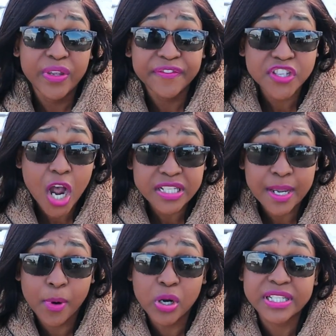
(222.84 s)
we've talked
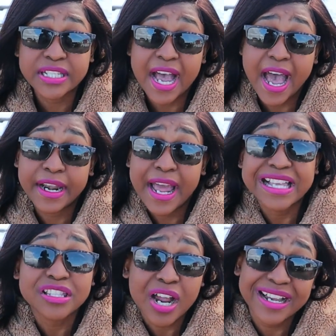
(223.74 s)
about it, and
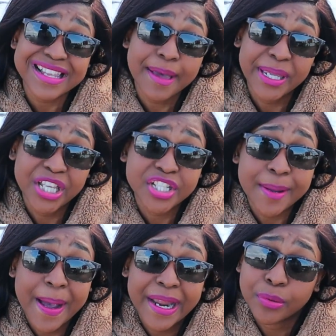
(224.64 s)
as long as I'm in
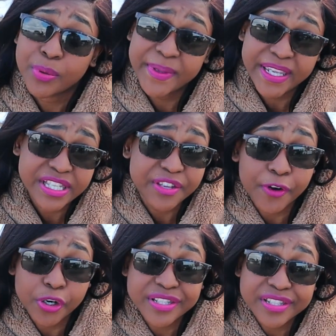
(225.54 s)
Japan, it would be easy
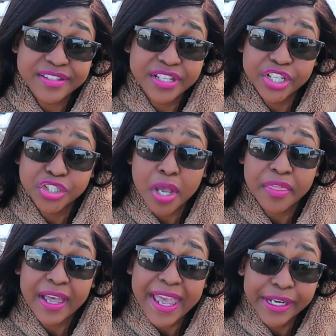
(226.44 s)
for us to see each
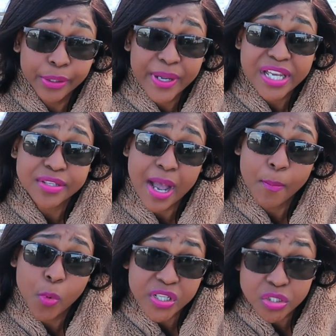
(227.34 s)
other anyway. So
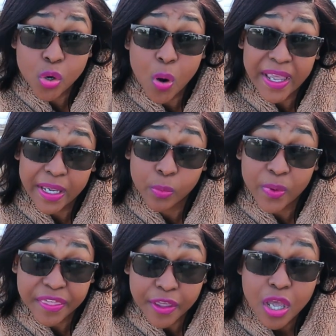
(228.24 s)
I'm going to go ahead
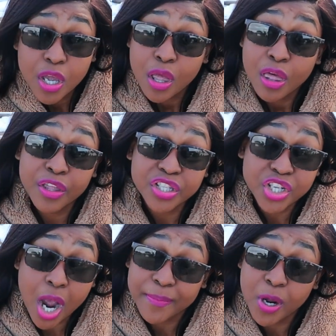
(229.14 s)
with the
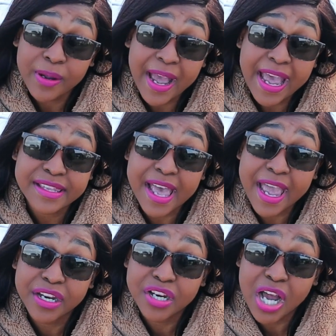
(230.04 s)
job. Now guys,
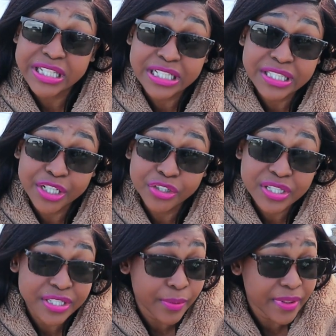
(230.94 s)
I did not intend
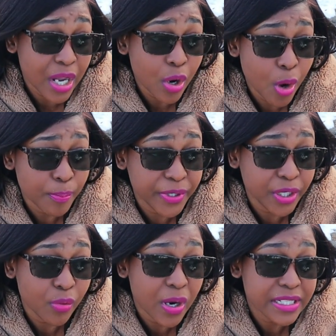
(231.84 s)
to stay with that
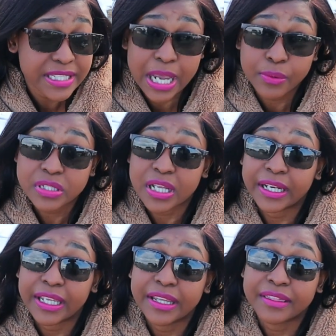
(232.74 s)
company once I was
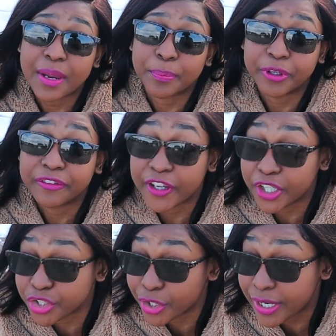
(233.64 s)
not in that
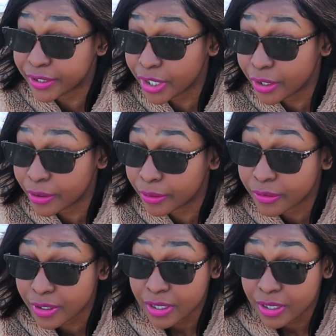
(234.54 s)
prefecture, and you know,